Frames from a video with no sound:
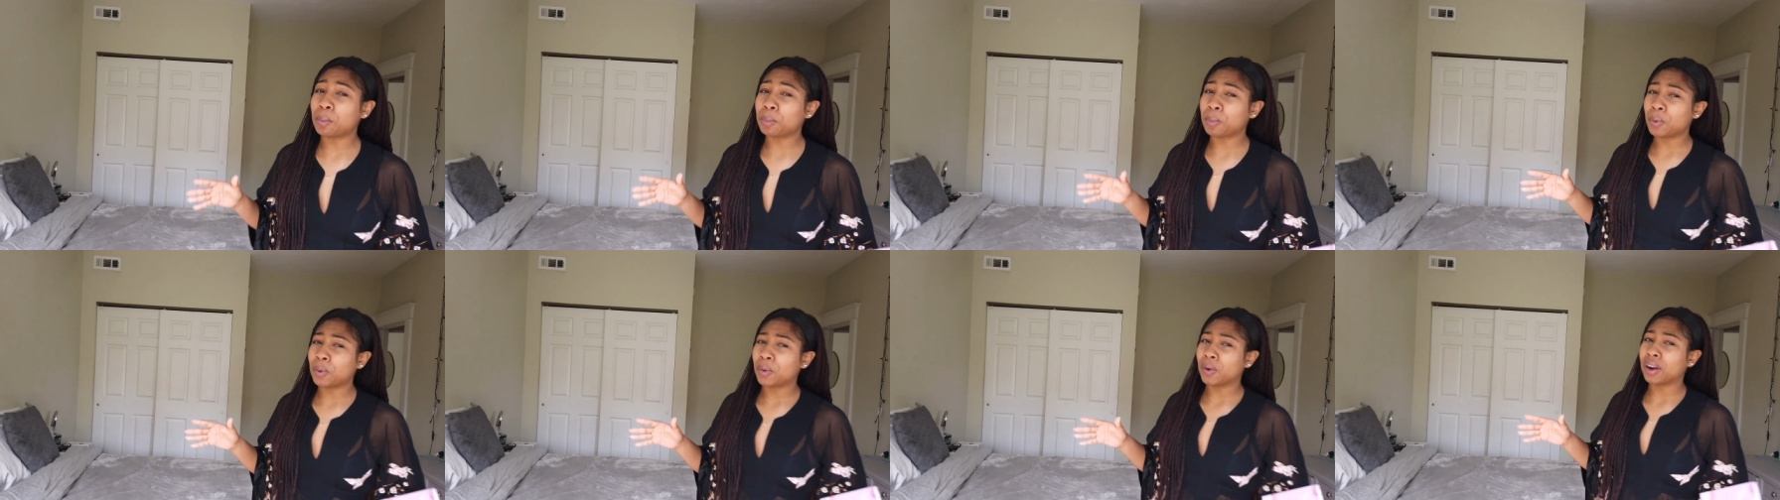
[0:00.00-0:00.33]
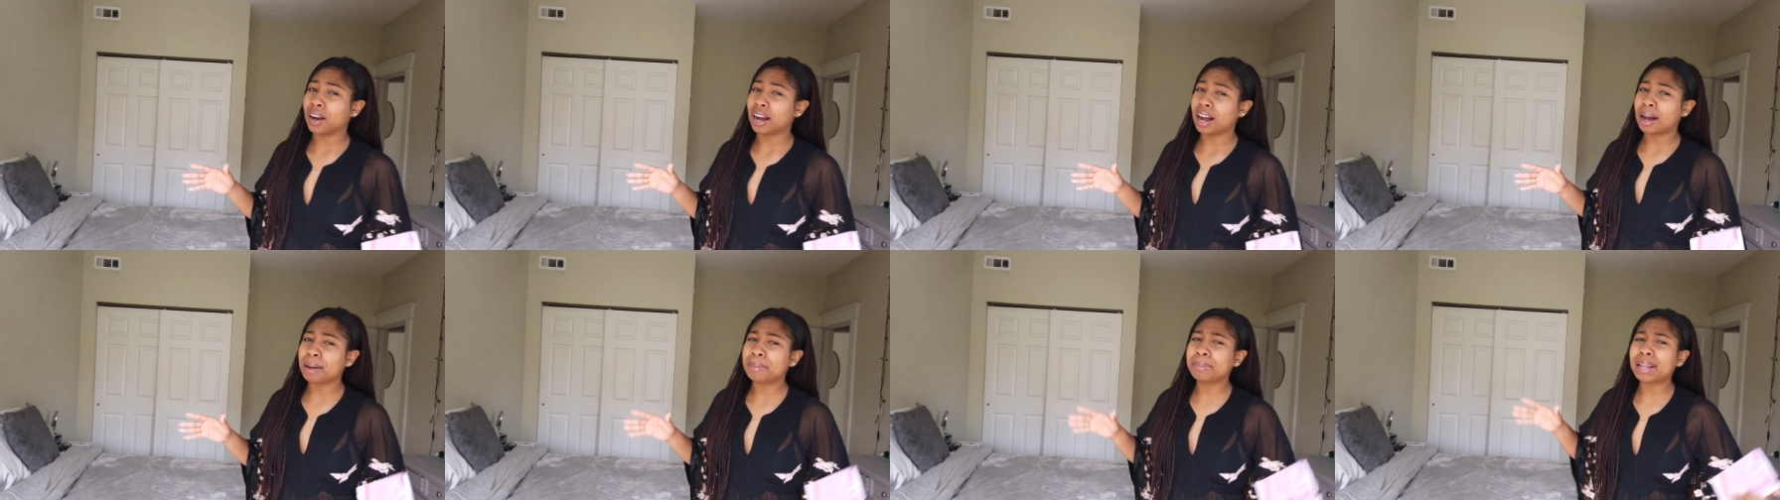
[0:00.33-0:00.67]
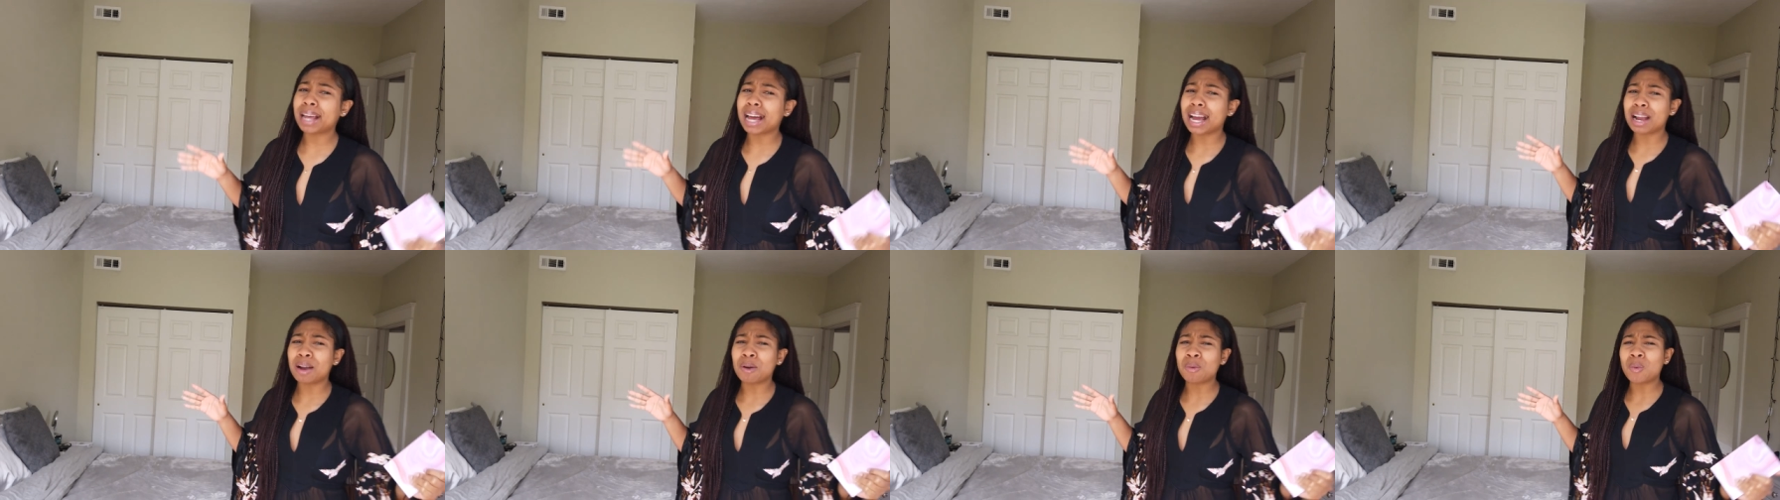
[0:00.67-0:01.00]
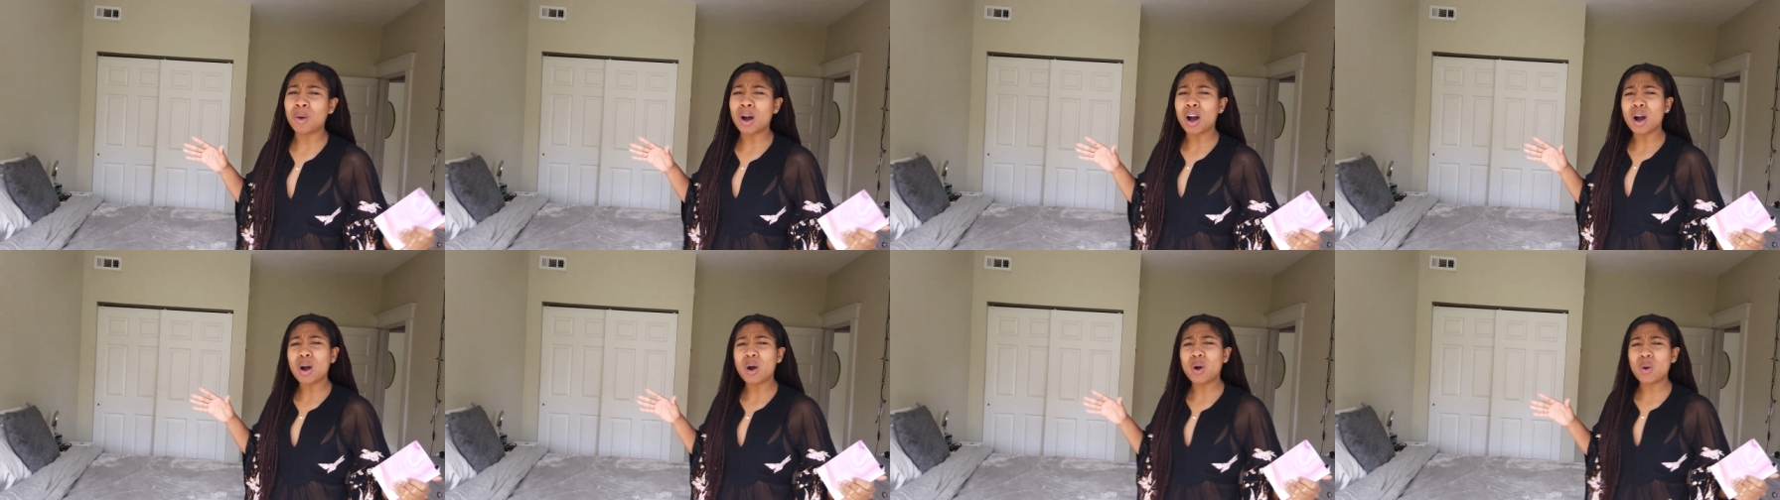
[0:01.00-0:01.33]
no more. I'm
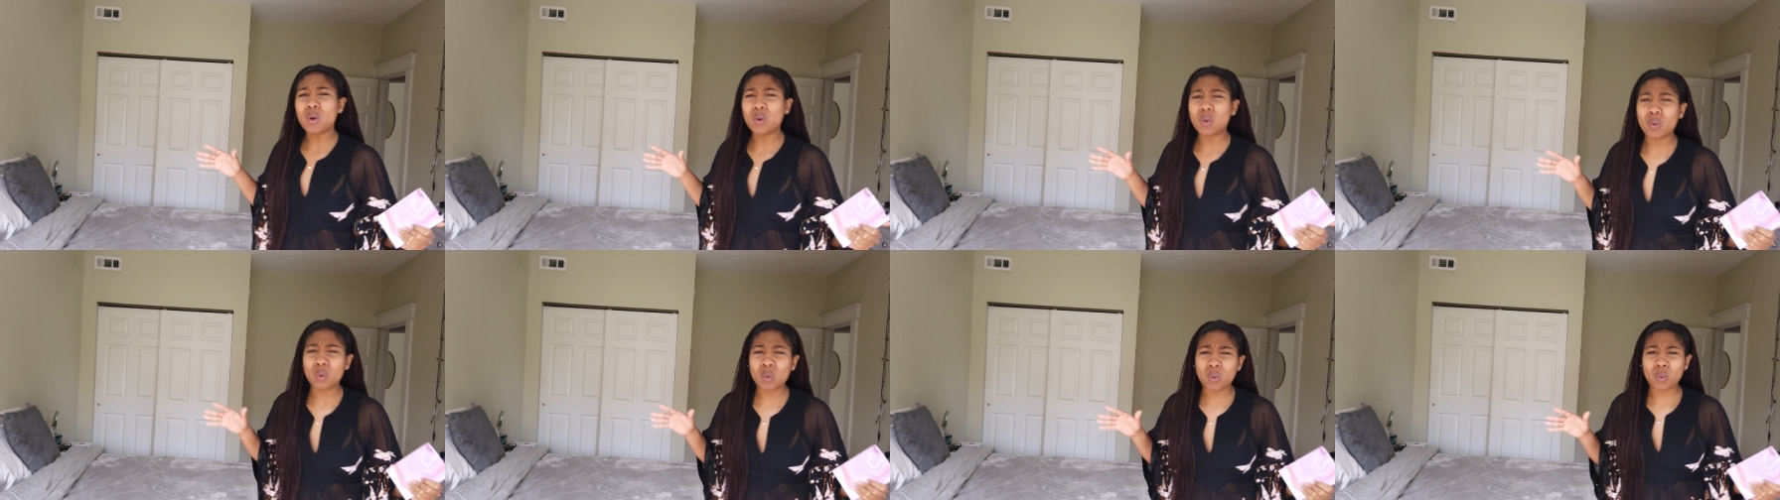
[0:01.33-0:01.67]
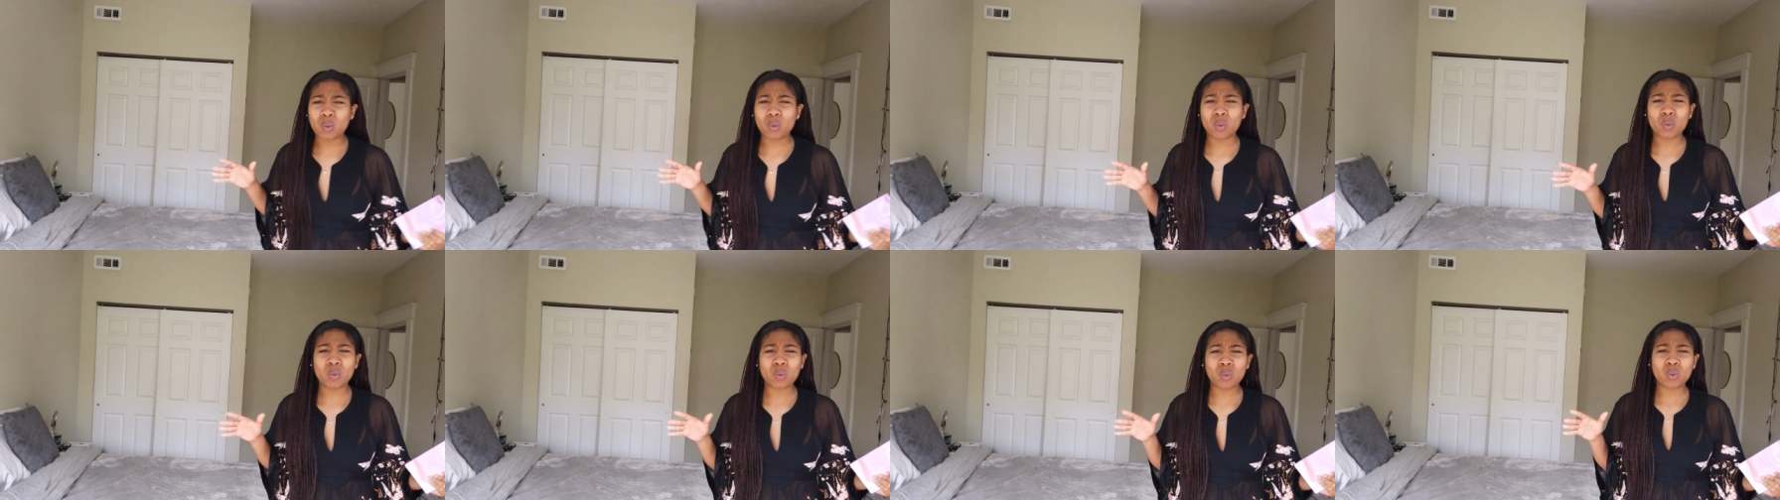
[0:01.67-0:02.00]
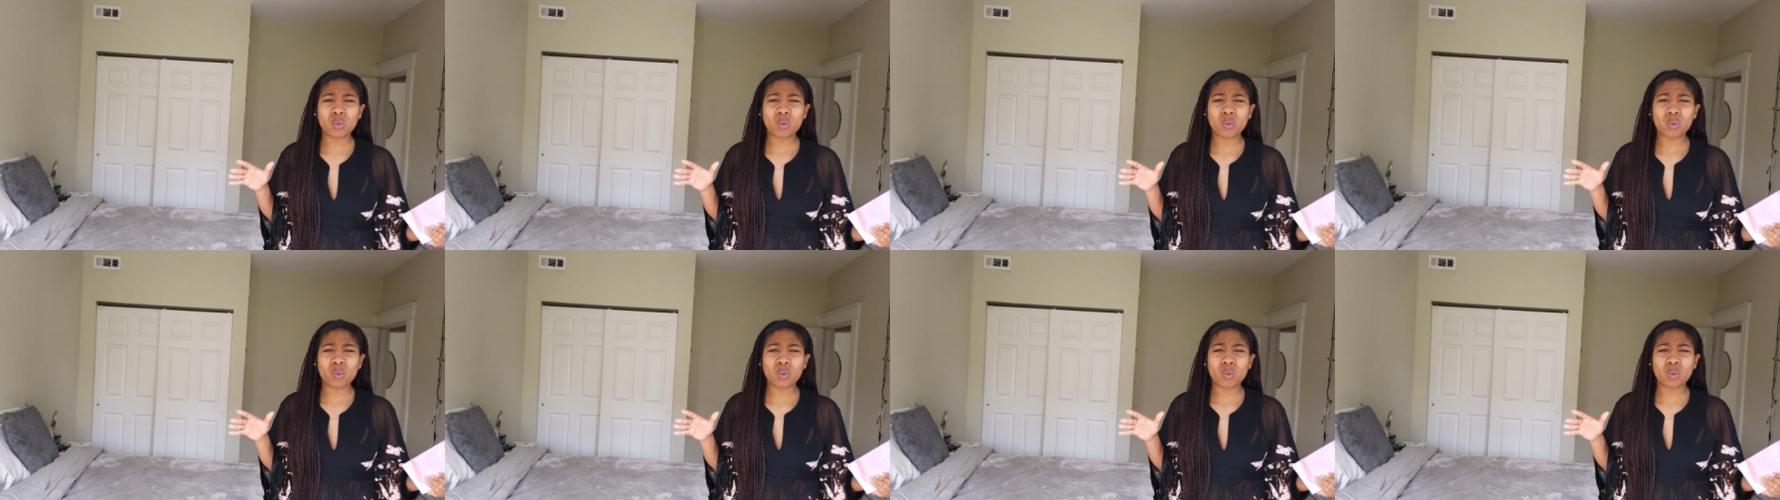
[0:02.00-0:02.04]
like, whoa.